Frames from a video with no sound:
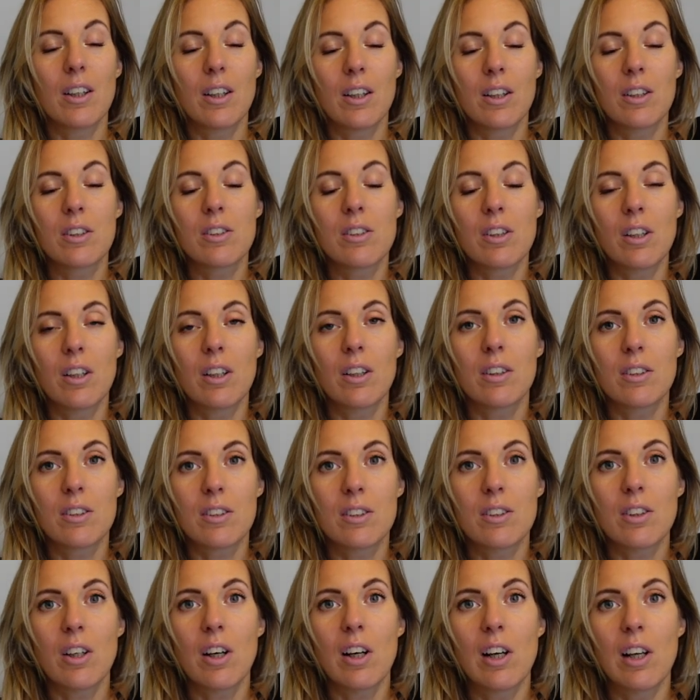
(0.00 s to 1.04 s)
a certain
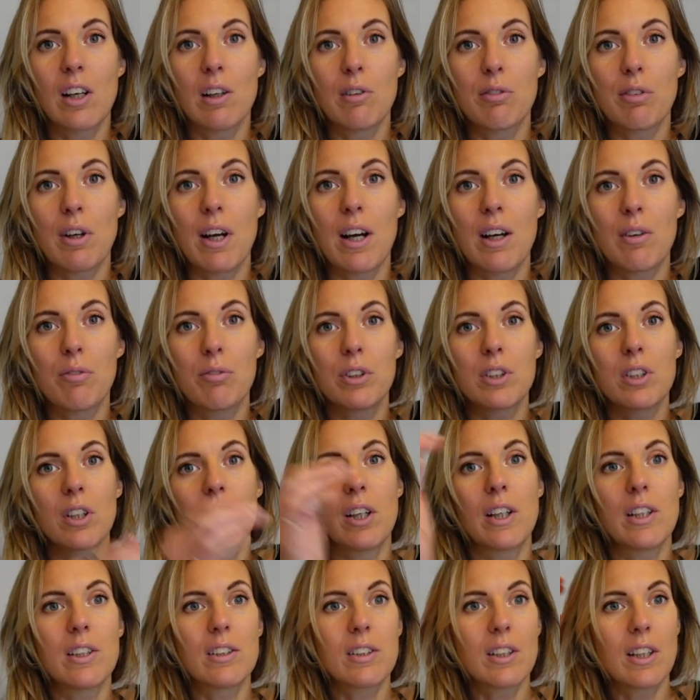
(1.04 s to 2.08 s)
style of
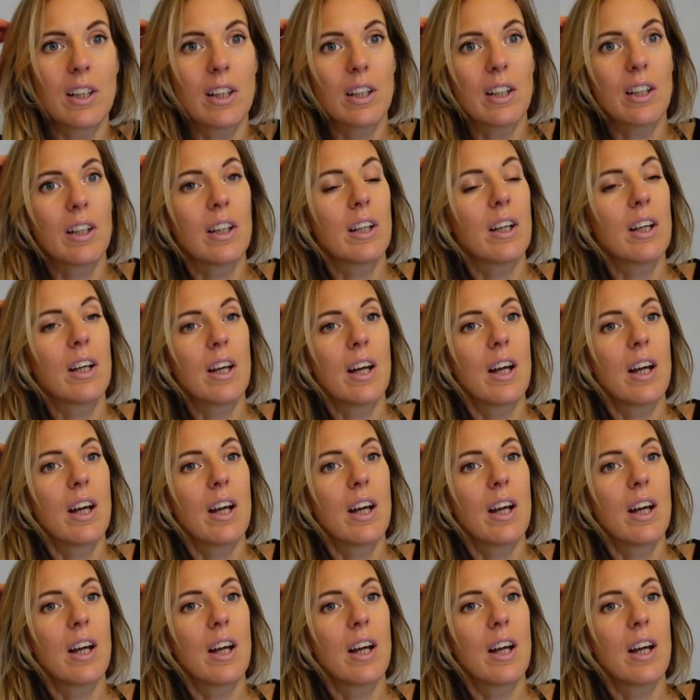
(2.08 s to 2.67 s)
advertising.